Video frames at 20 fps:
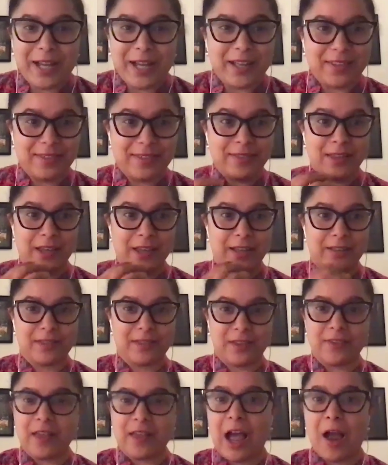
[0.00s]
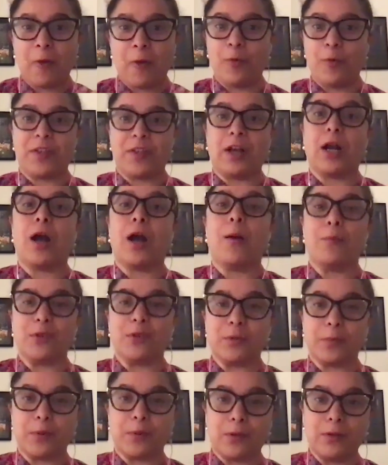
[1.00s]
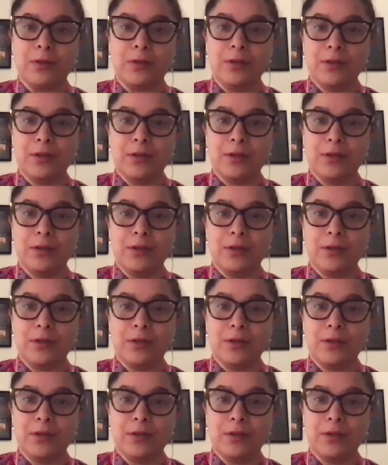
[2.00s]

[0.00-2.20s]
It's like this, I was uncomfortable.